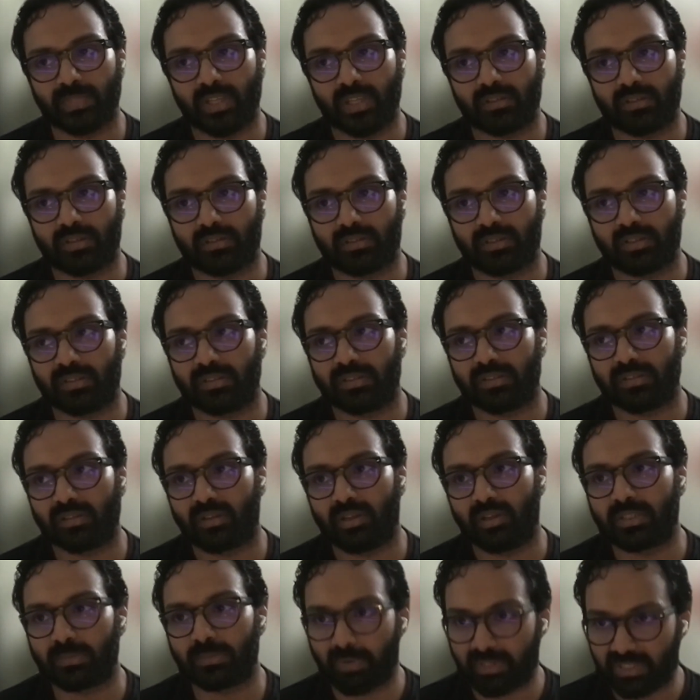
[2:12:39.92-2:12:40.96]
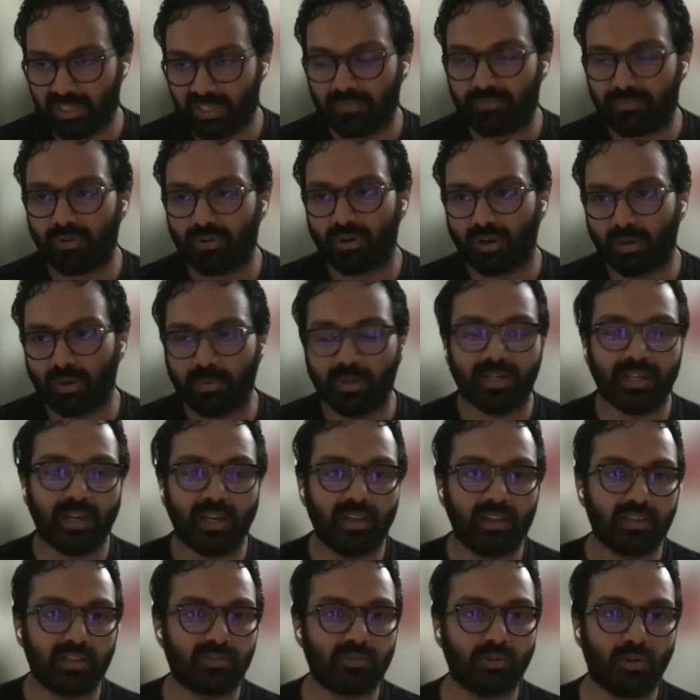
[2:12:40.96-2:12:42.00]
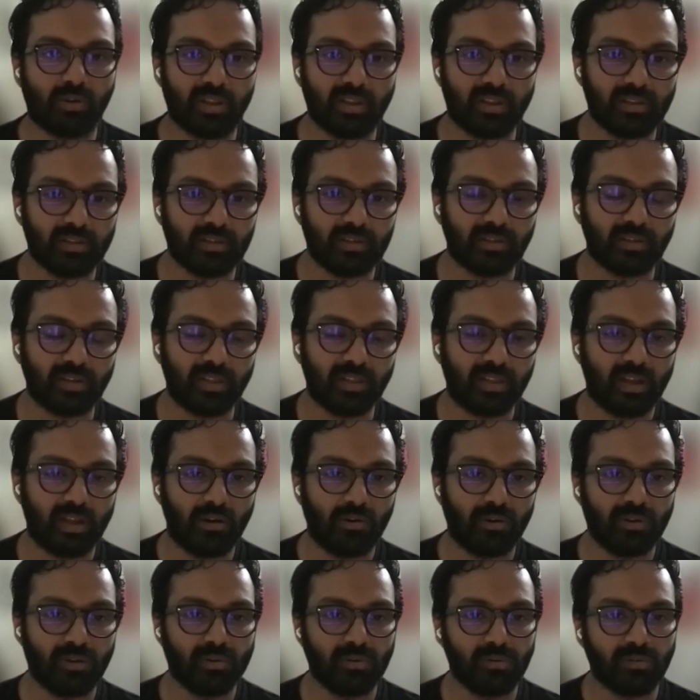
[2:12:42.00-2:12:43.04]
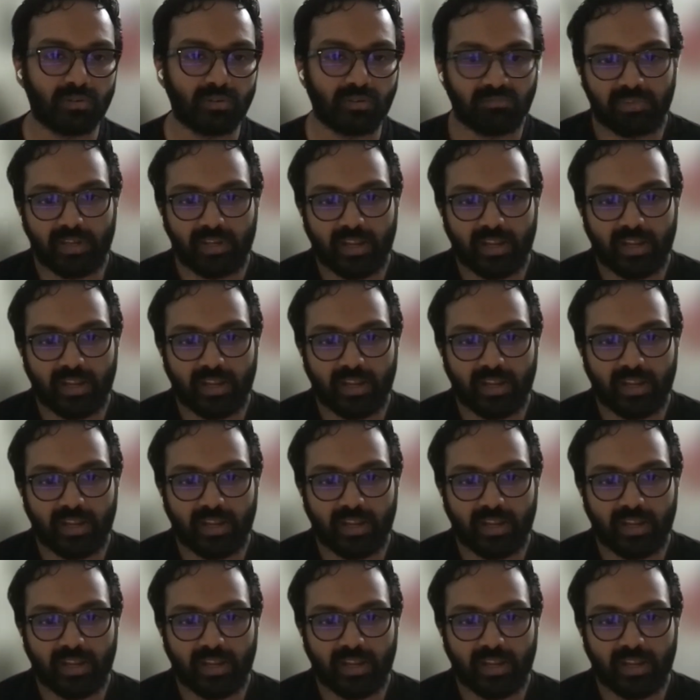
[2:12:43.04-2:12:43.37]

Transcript: It's especially if you're going to be telling a story. Like, how do you